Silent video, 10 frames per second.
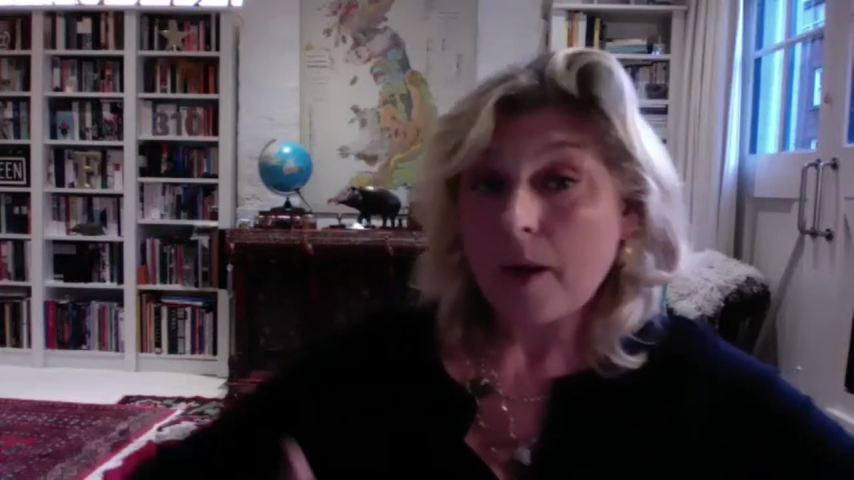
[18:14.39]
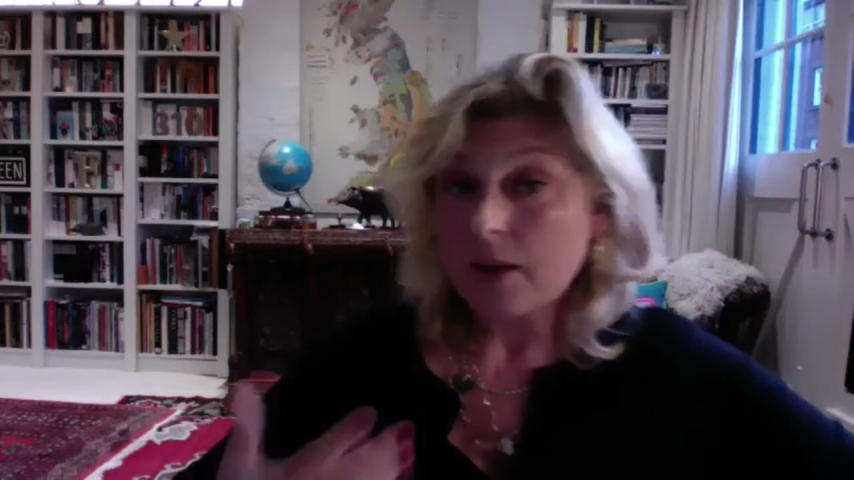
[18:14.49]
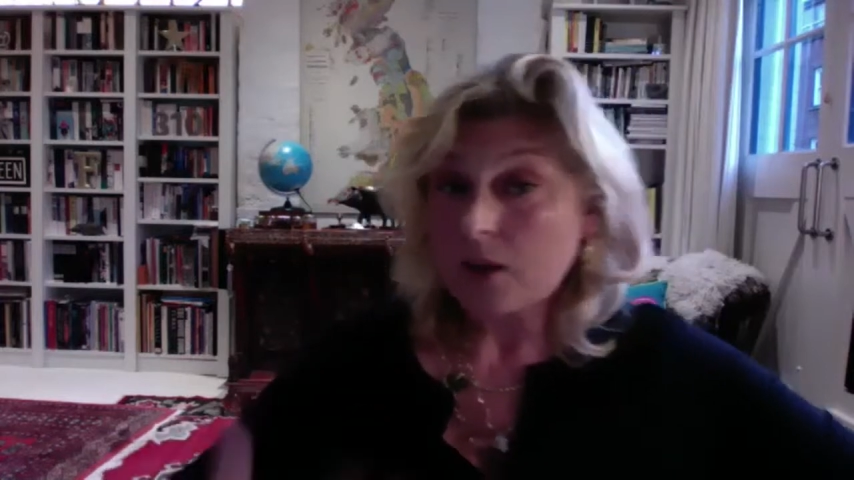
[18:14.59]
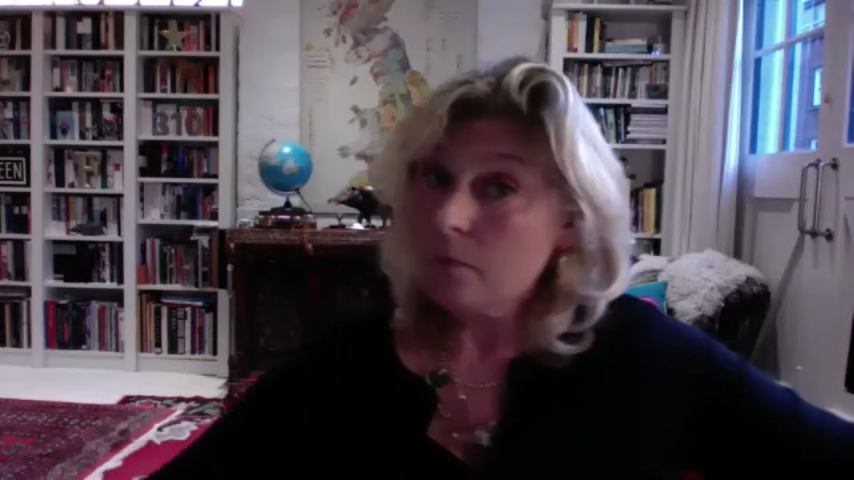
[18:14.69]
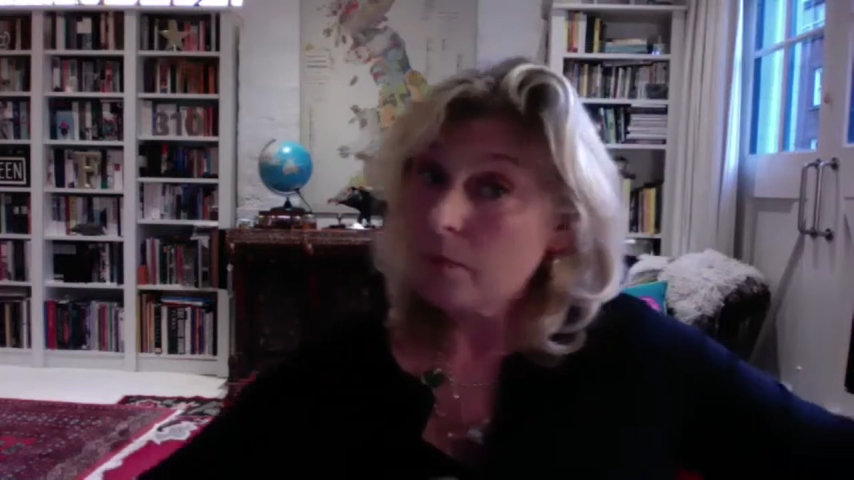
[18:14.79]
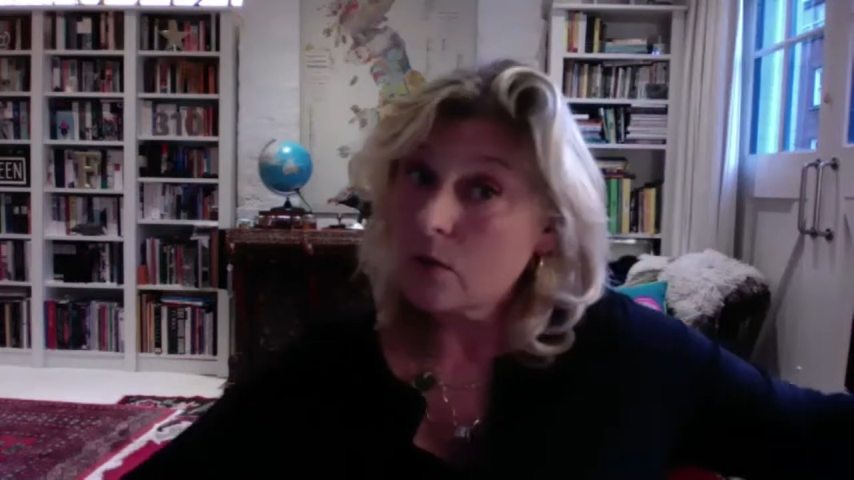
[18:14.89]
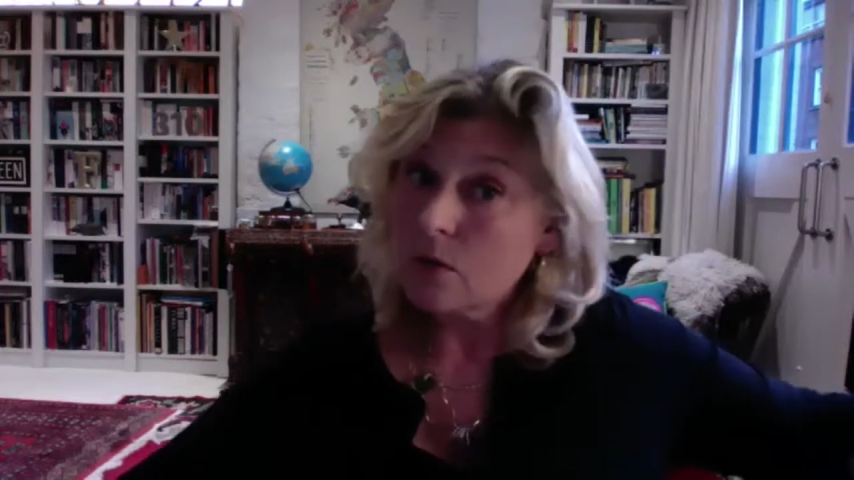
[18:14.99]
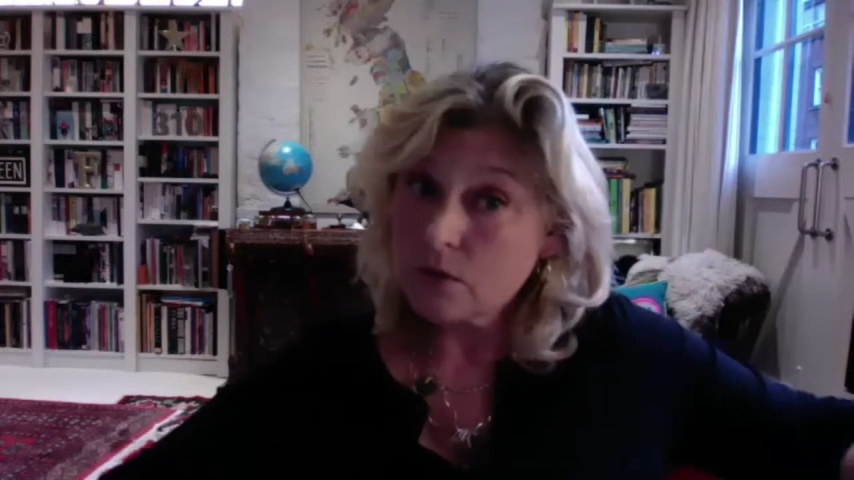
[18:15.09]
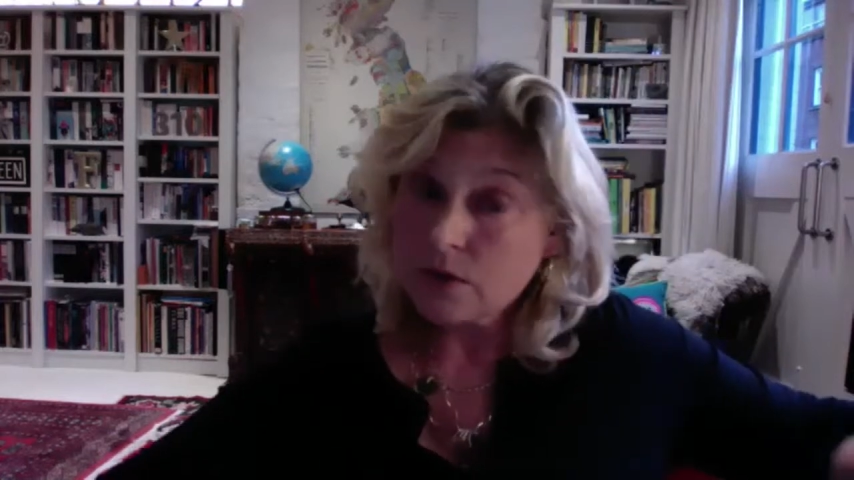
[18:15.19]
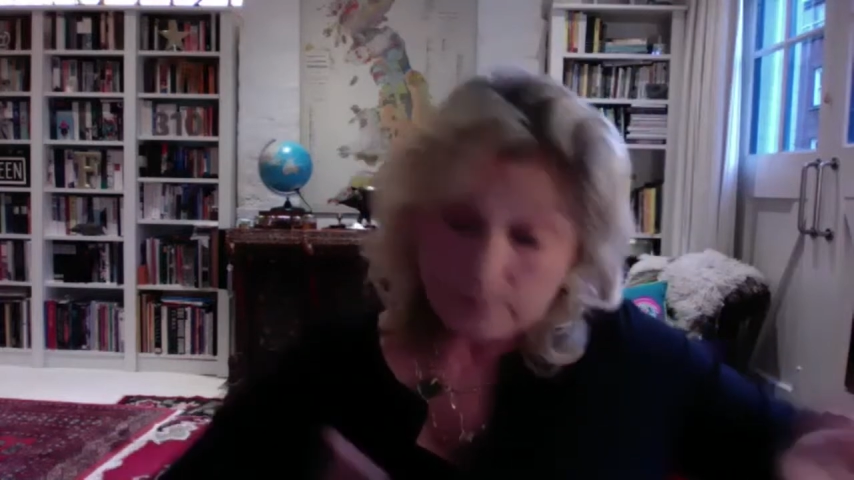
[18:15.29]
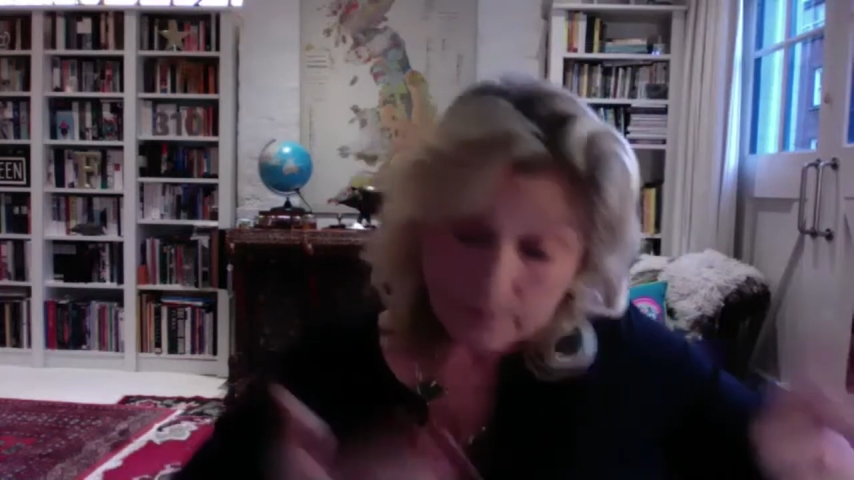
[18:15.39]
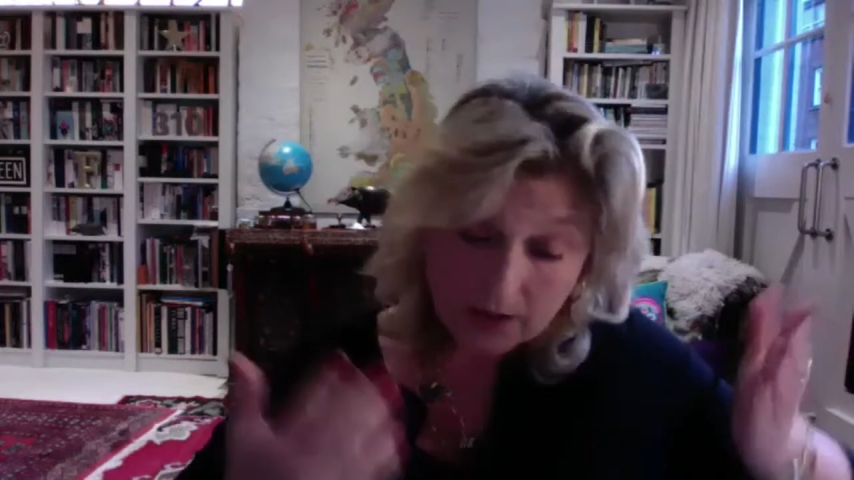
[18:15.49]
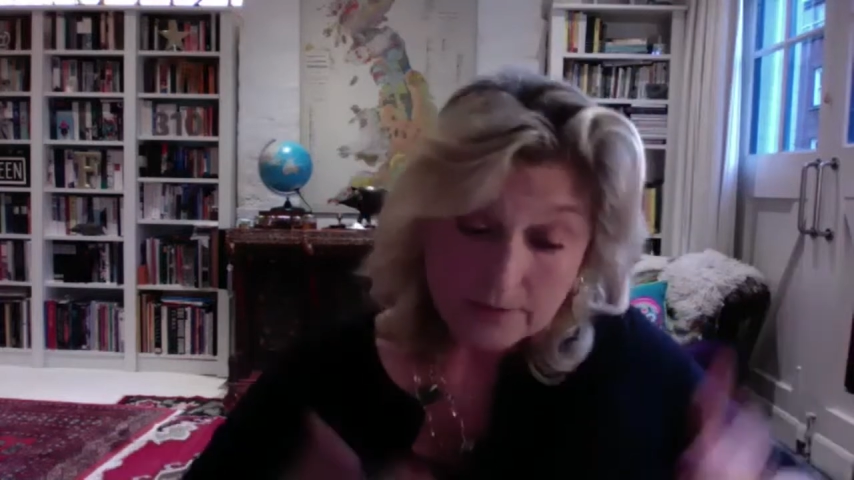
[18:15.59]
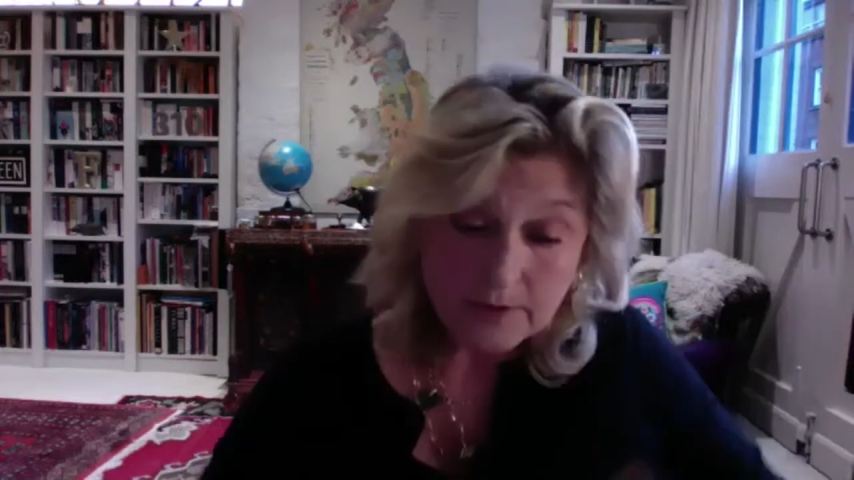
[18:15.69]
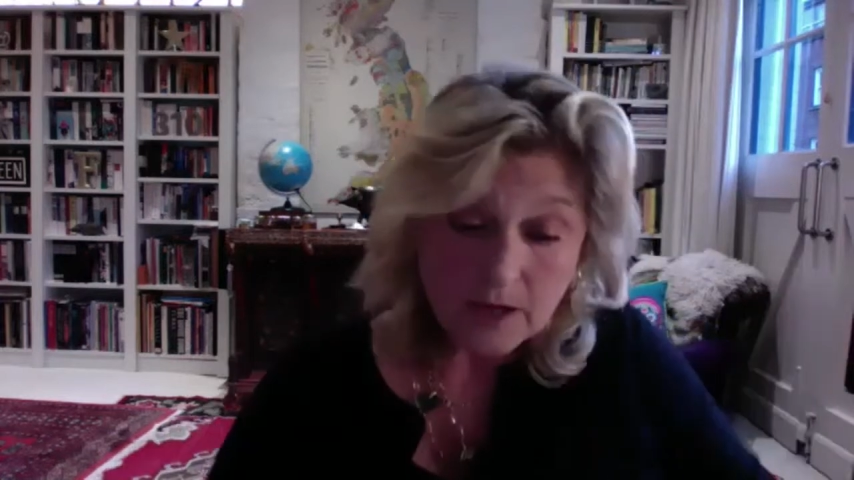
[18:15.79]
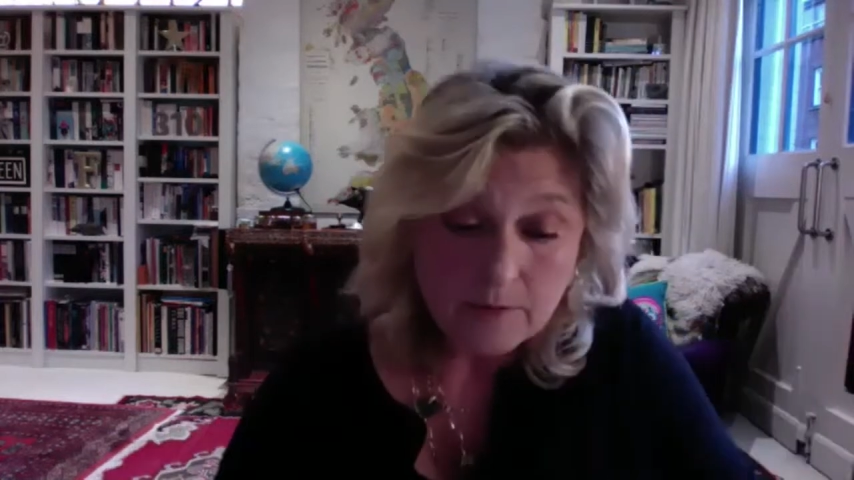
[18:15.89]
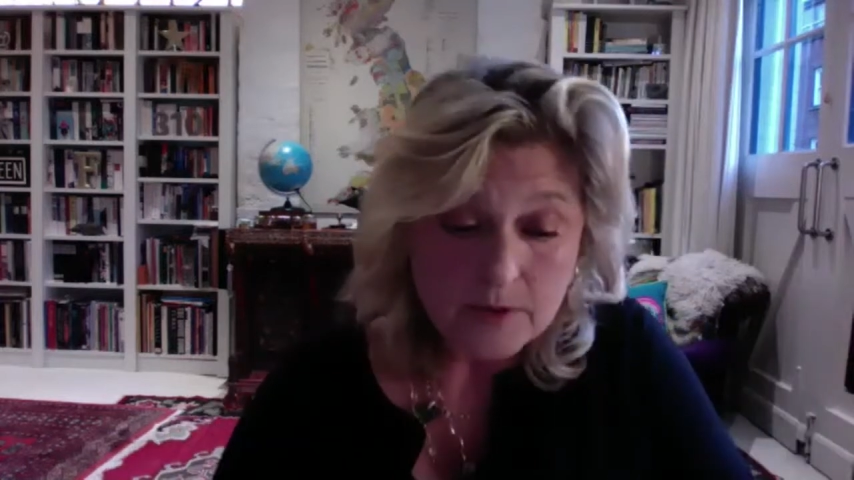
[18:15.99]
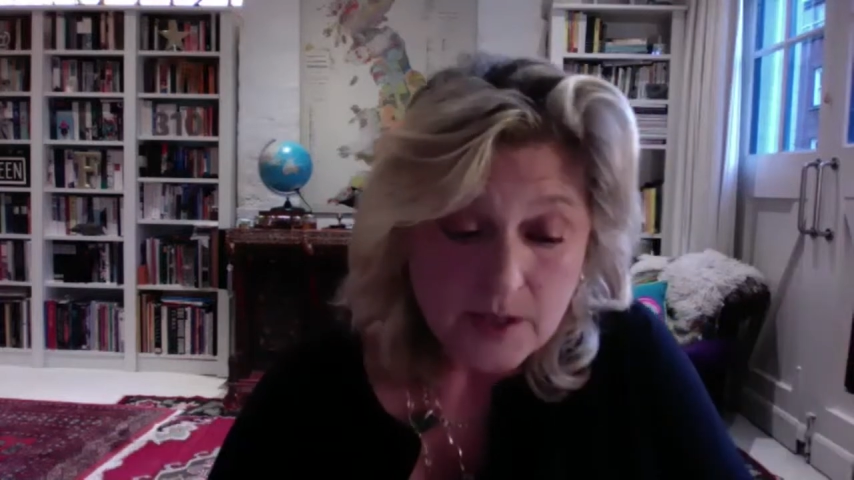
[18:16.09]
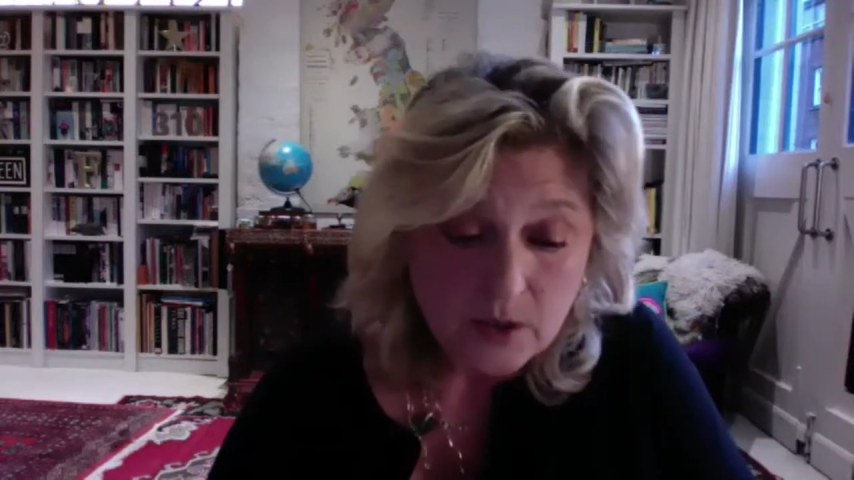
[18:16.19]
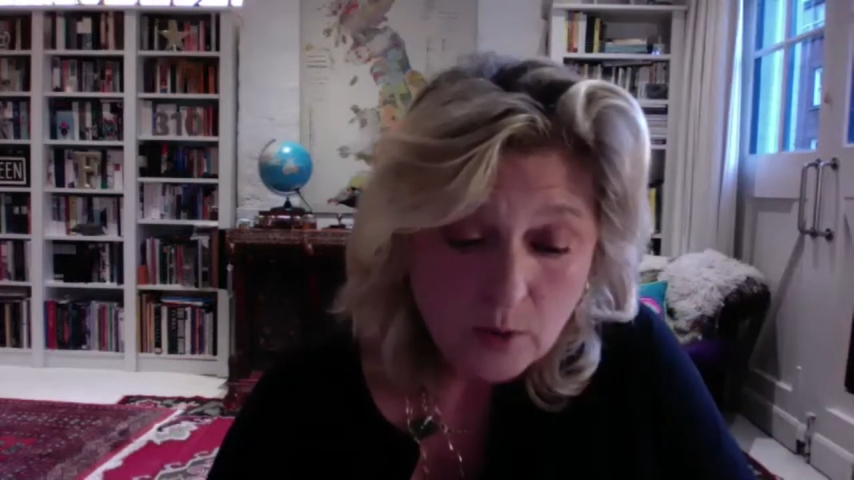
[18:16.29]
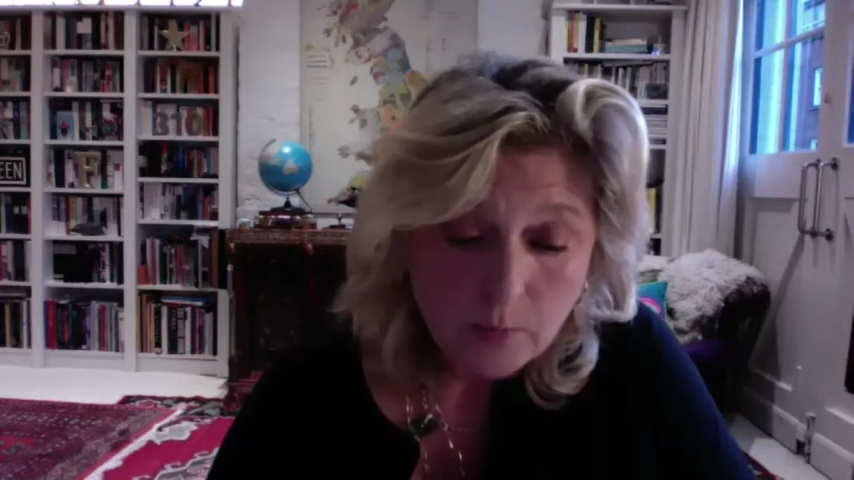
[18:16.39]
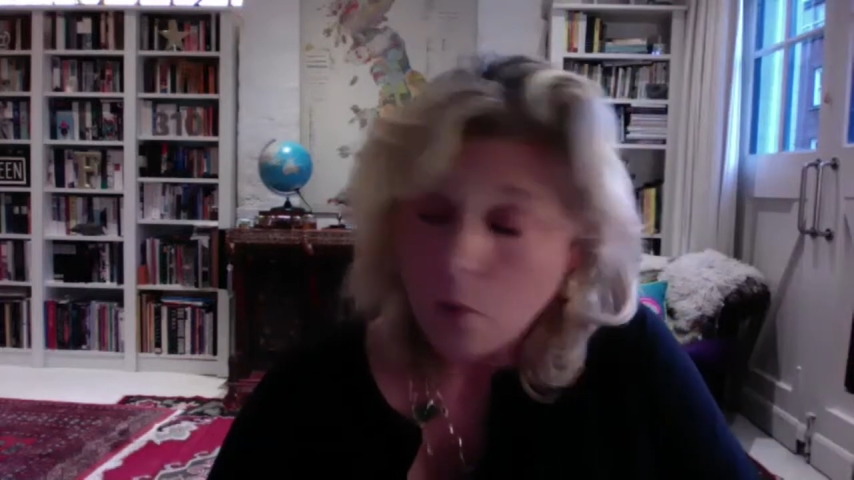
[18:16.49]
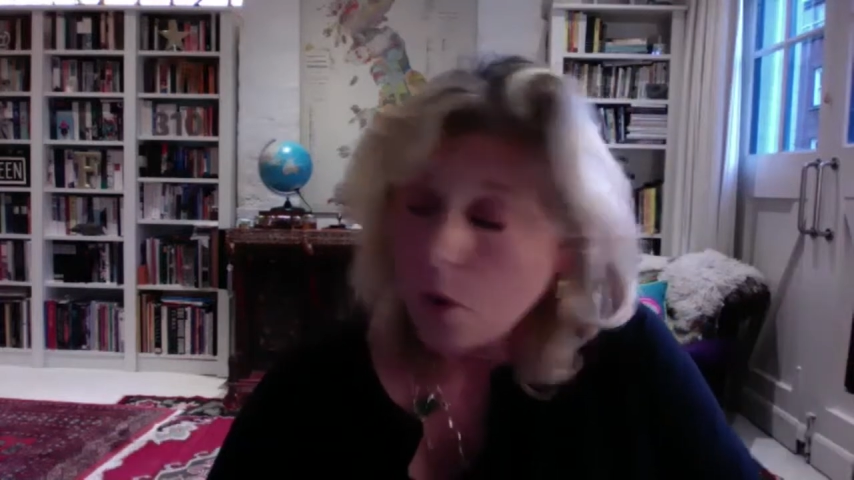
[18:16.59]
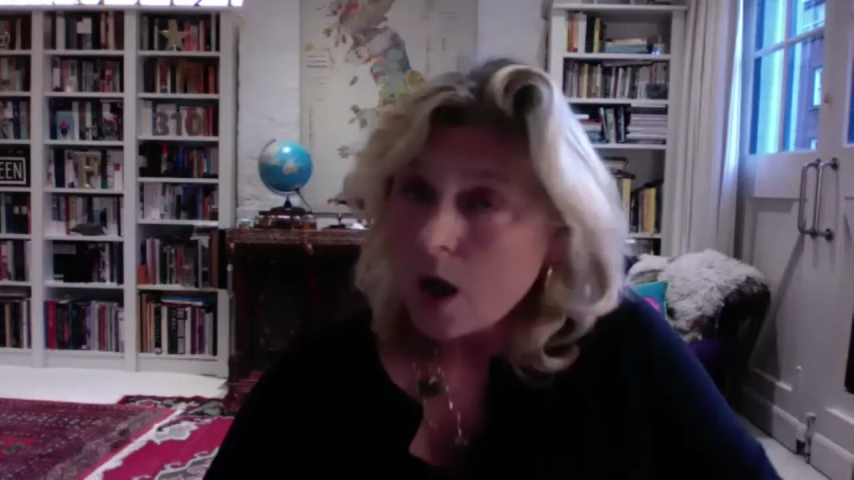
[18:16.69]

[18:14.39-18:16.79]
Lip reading: and it should be called honey flavored syrup, or